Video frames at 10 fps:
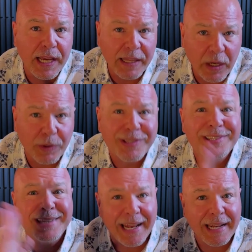and they were
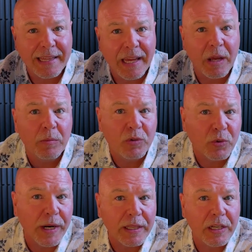sending them
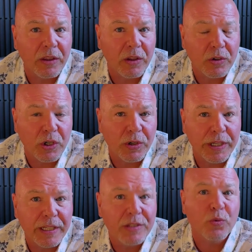directly to their attorneys